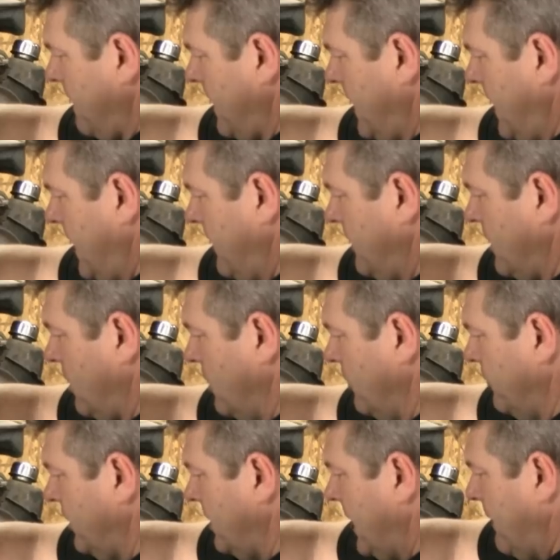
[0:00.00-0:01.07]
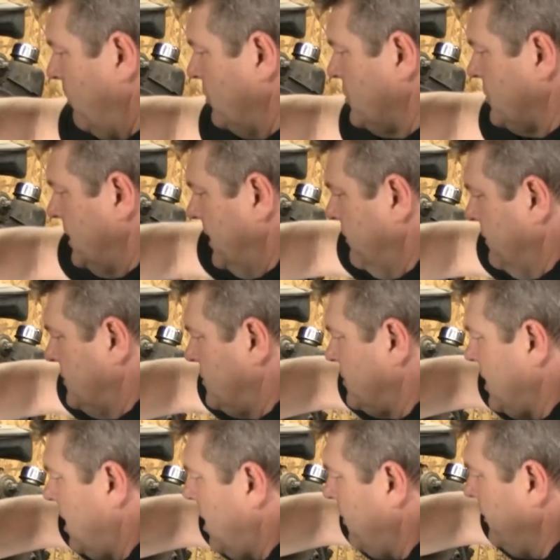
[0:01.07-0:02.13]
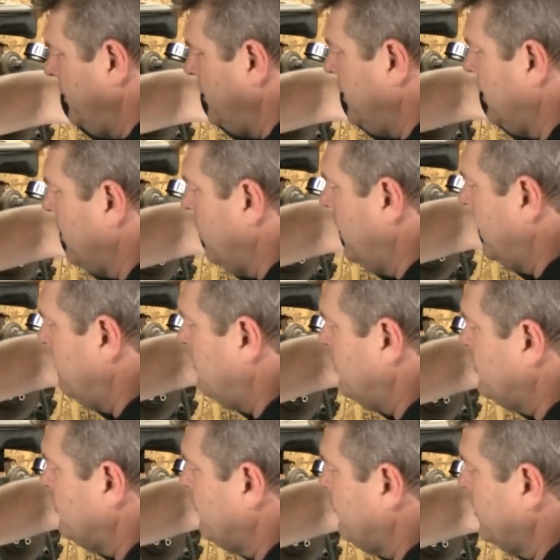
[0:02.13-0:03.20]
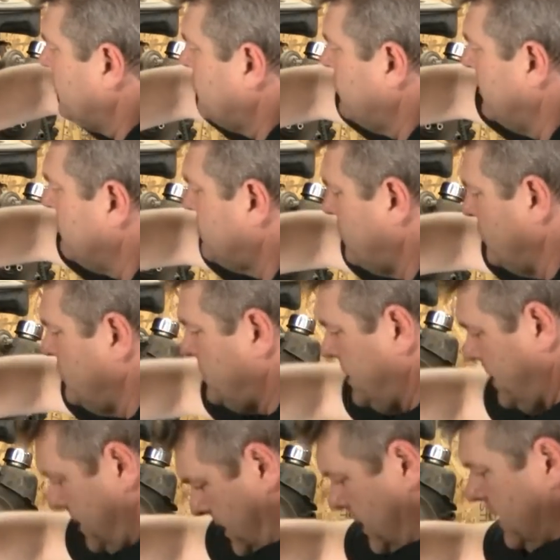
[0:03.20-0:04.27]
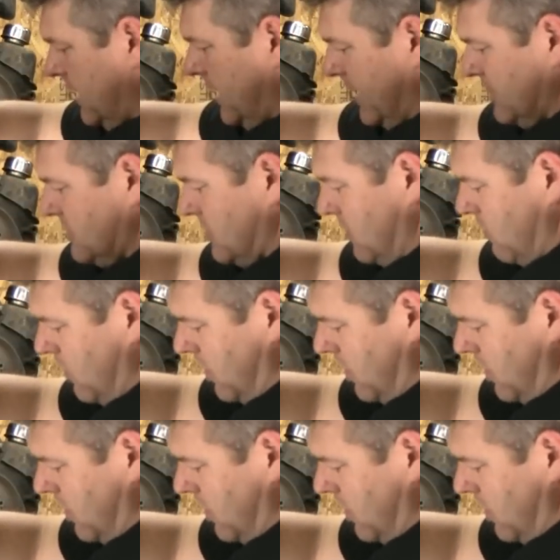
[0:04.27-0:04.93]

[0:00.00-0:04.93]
And the courtesy light will just need to install. Then you can go ahead and put your front trim screws in and start